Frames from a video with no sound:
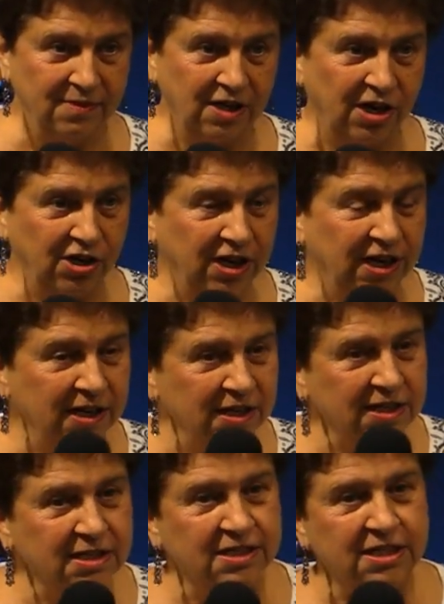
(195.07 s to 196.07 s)
Are you getting
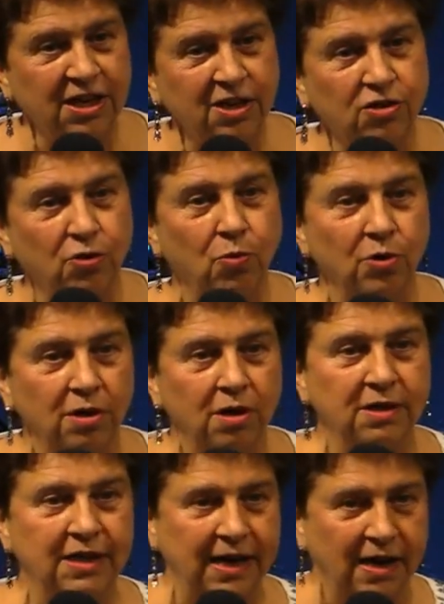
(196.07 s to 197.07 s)
to see in the
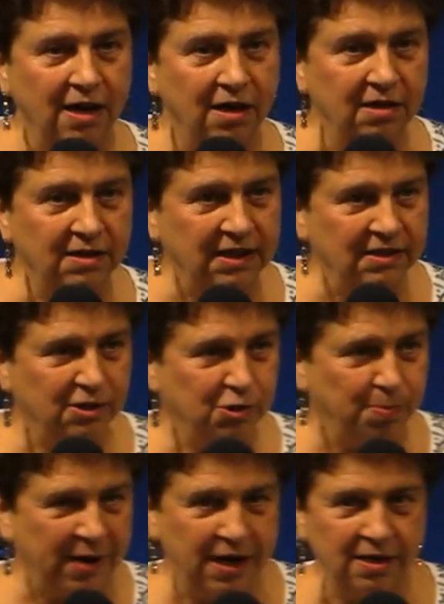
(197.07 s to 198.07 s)
world now that there's
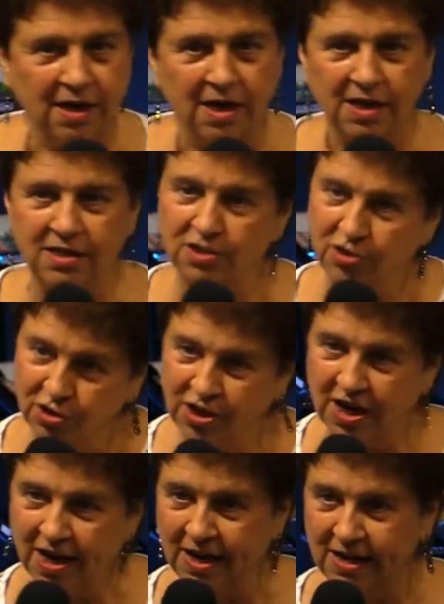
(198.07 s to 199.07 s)
bad guys and good
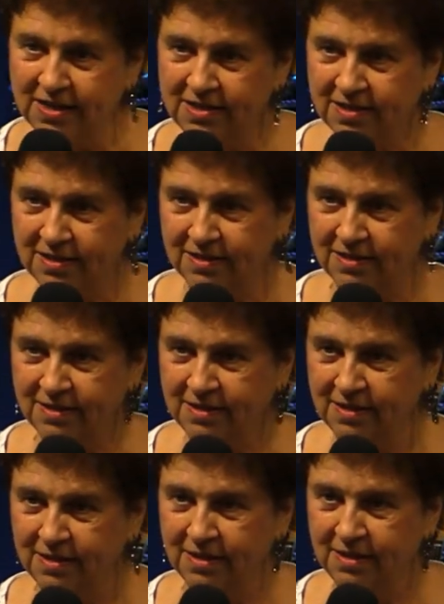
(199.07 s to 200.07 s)
guys?
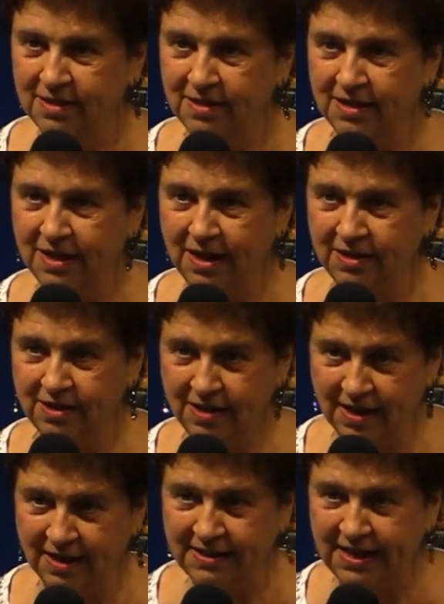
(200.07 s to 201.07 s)
Yeah, you
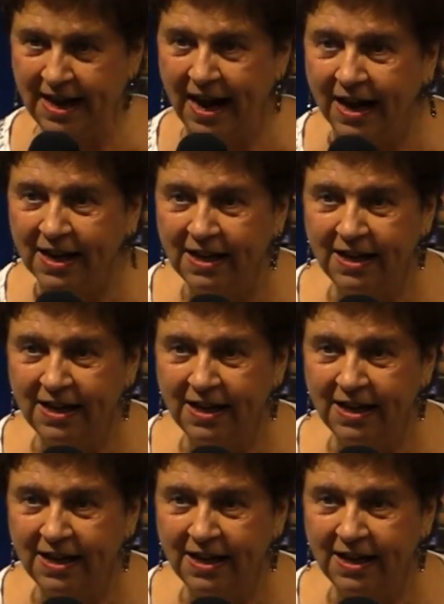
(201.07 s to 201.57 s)
got that?